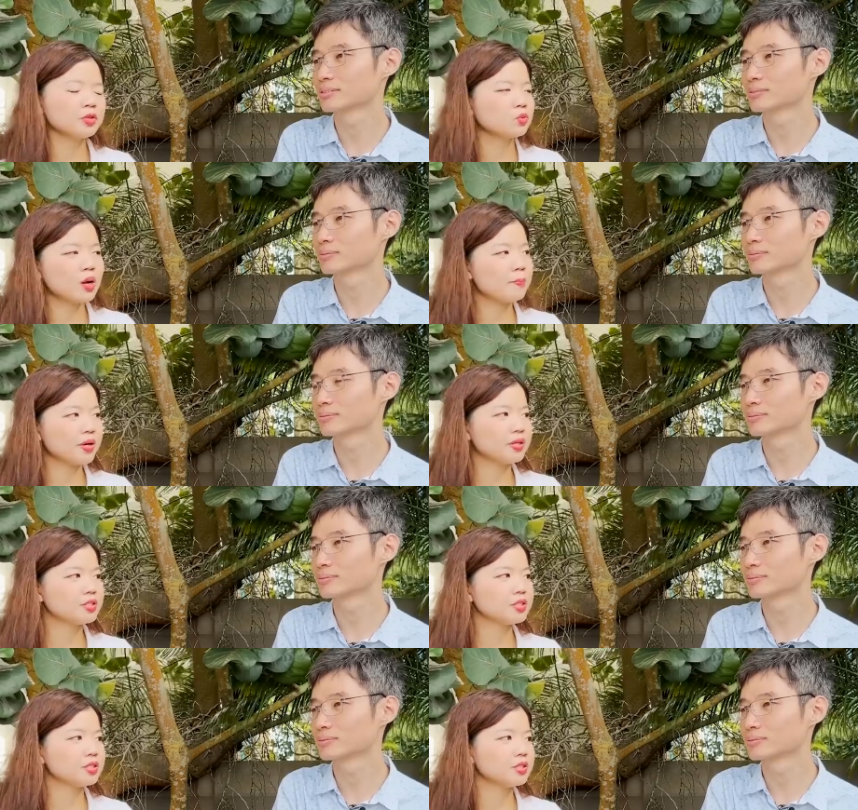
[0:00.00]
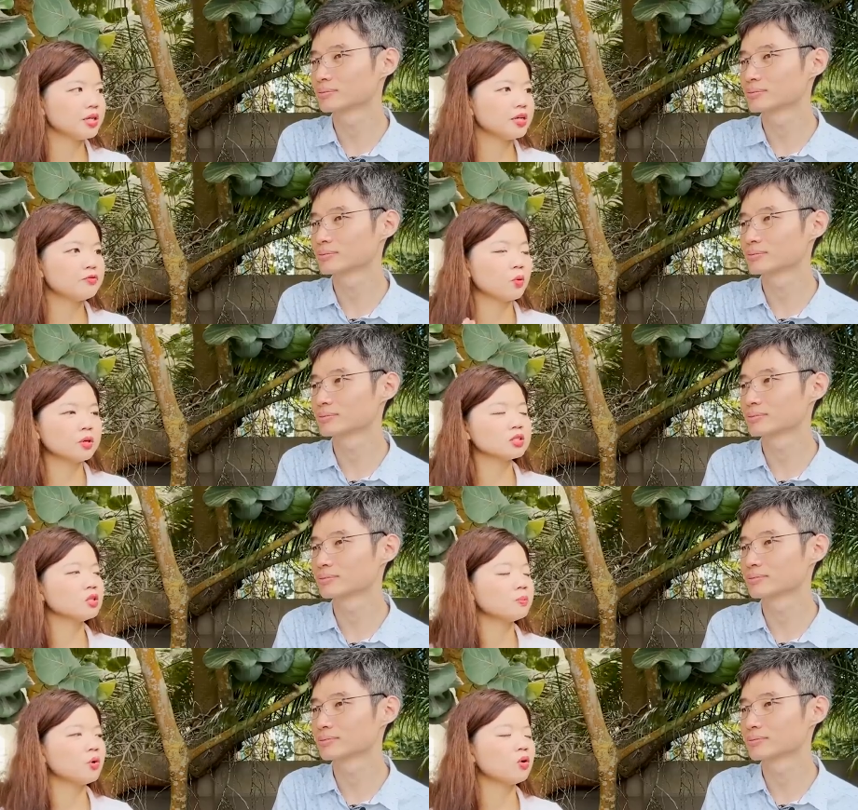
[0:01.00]
Speaker 1: it to one page and then focus a
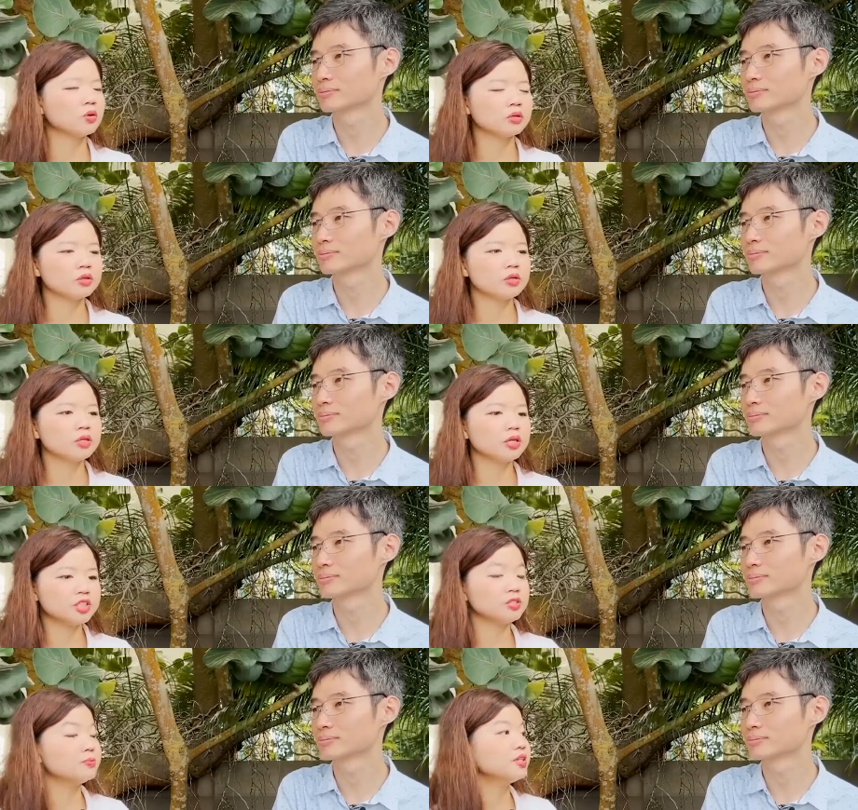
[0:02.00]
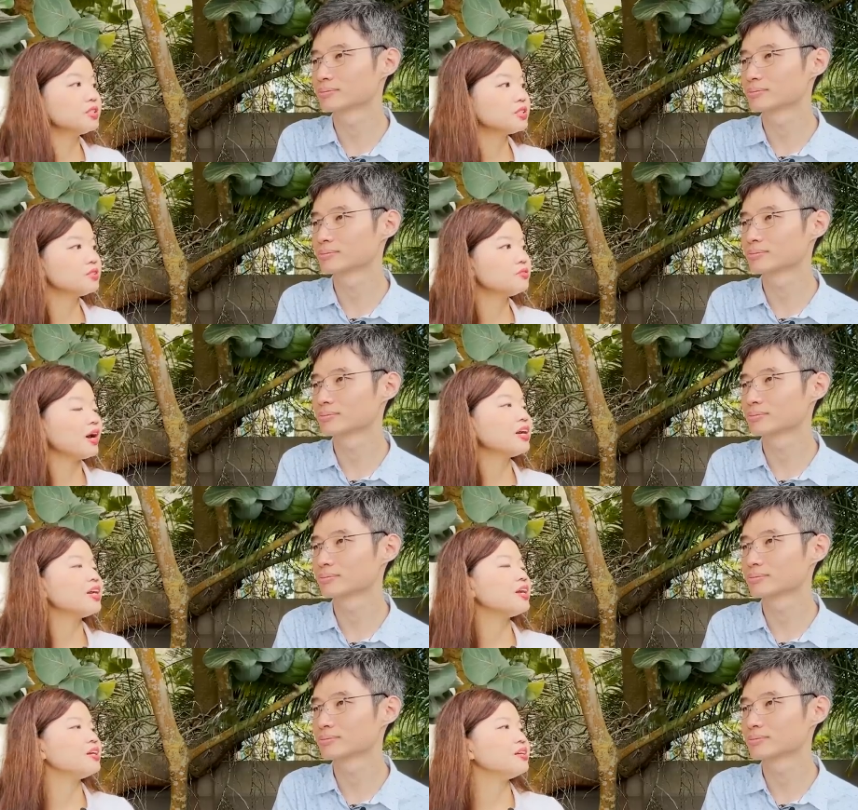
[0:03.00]
lot more on achievements rather
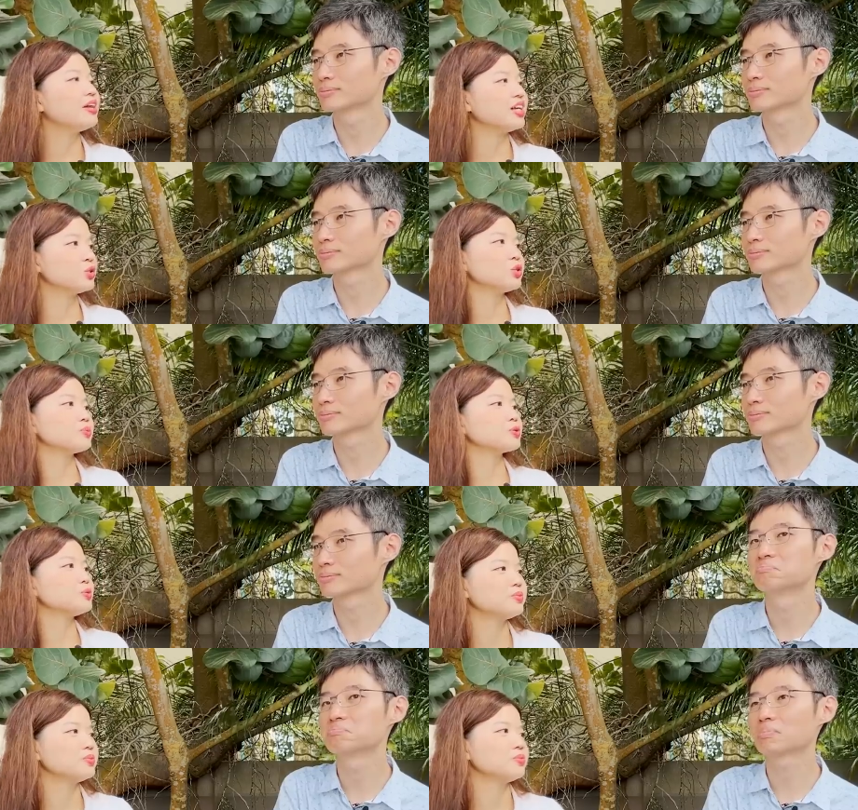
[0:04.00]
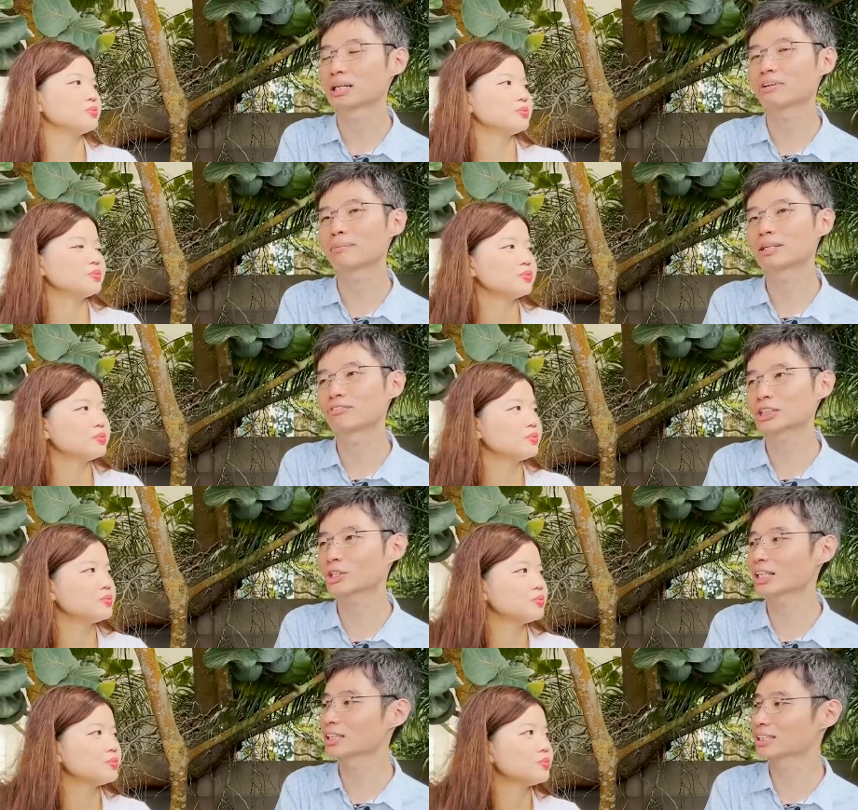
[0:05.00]
than the actual job scope.
Speaker 2: But if I'm a fresh
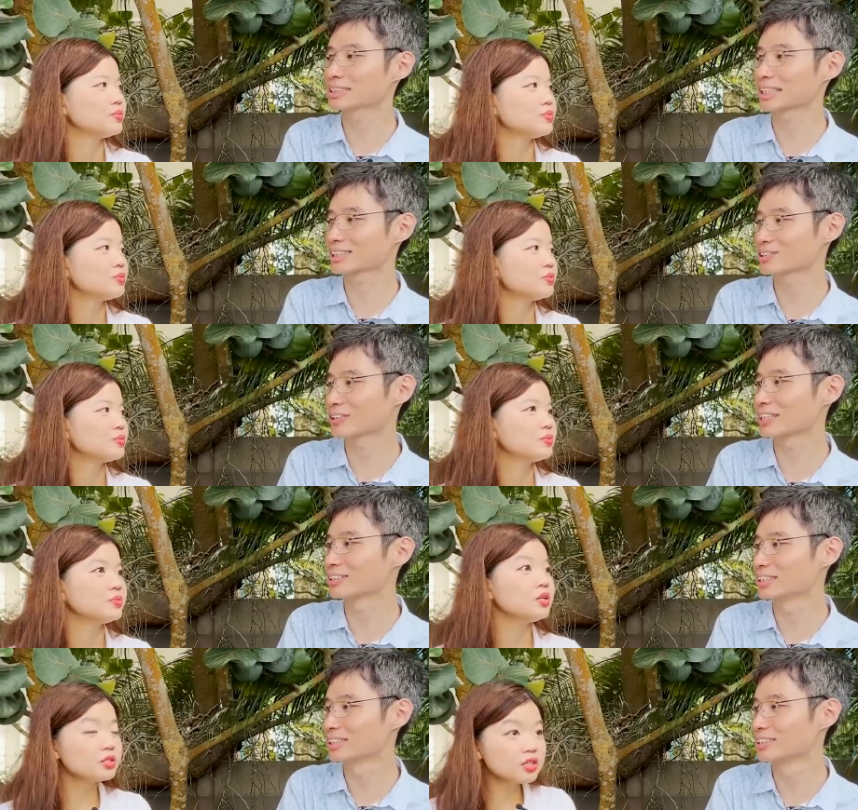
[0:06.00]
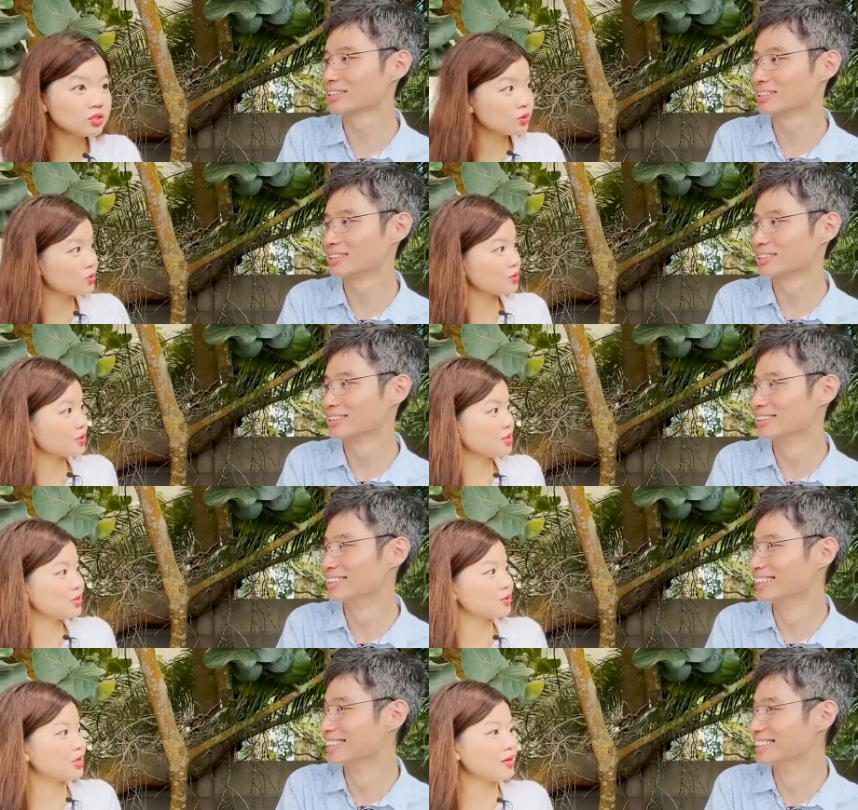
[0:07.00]
grad, there's nothing to write.
Speaker 1: There's things to, there's
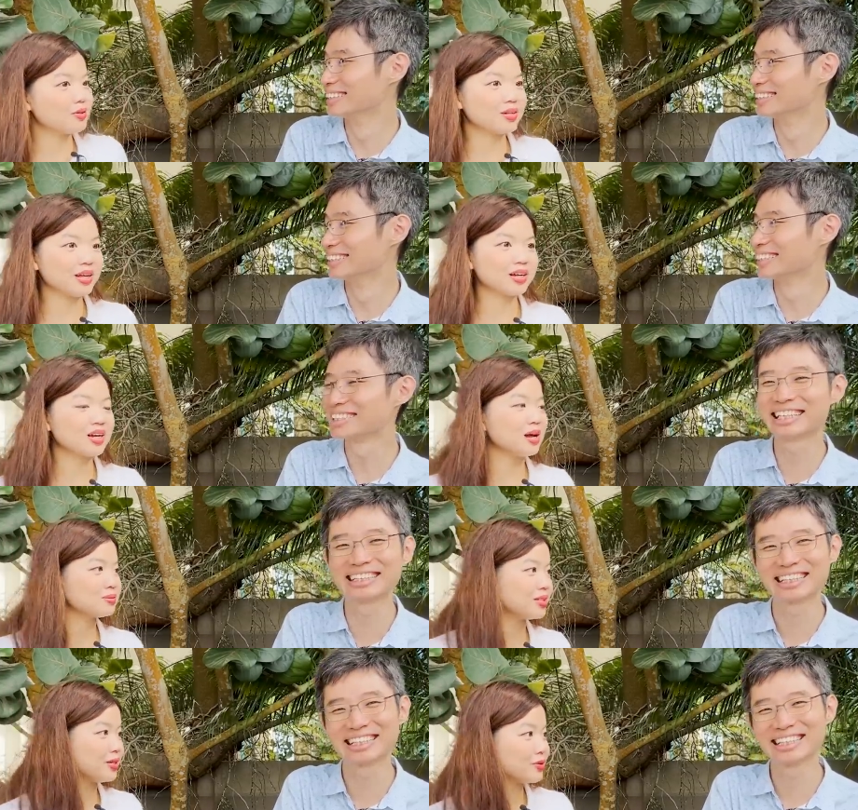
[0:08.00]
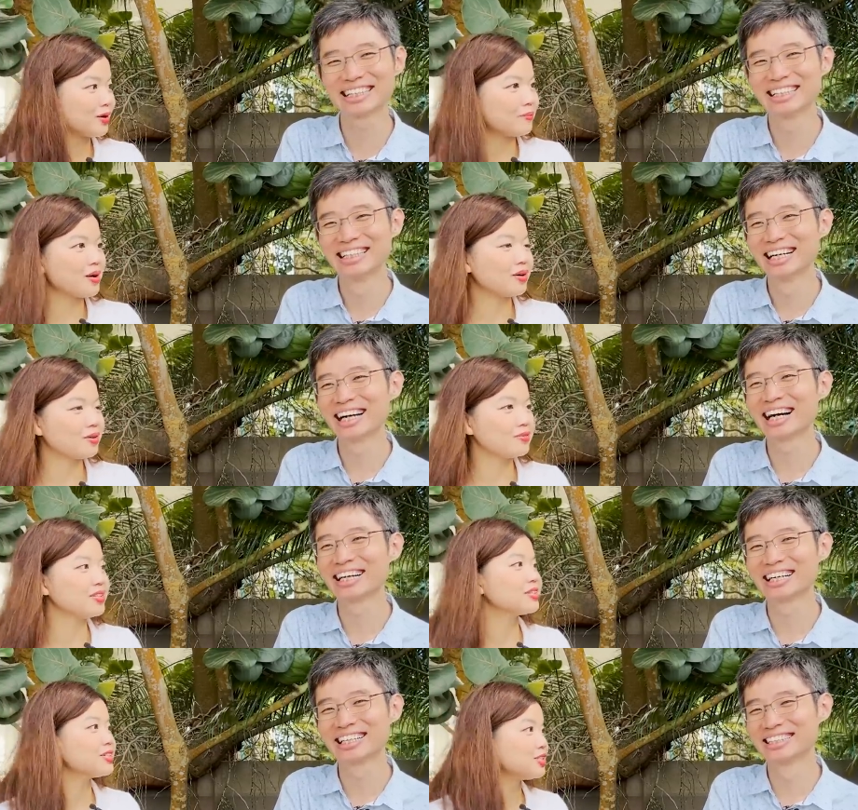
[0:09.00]
things you've done, right? Like clubs that you are part of,
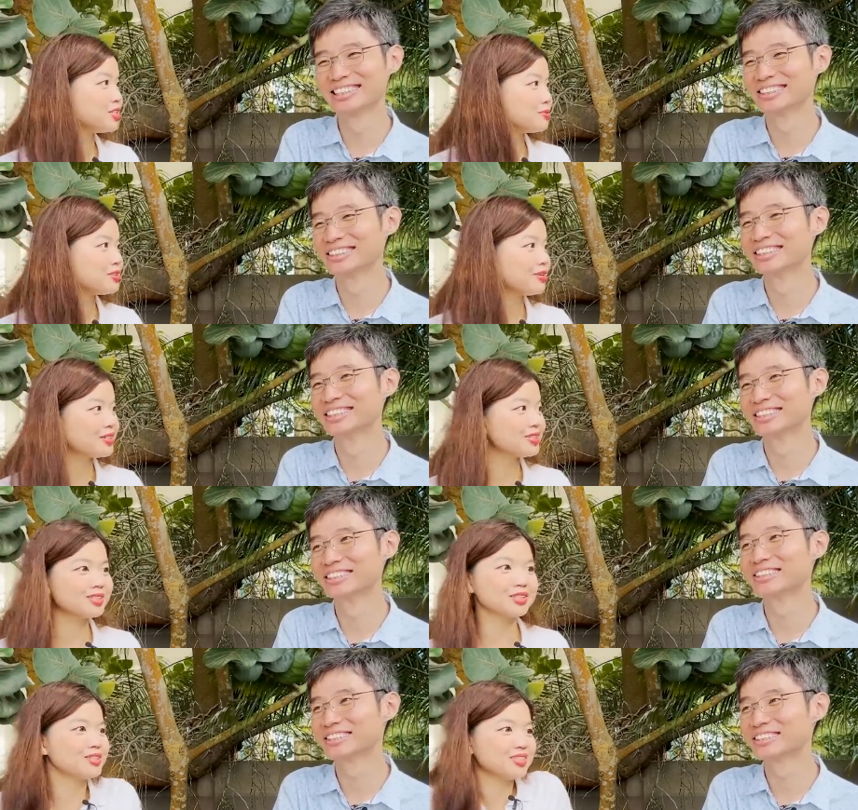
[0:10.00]
internships. Nowadays, internship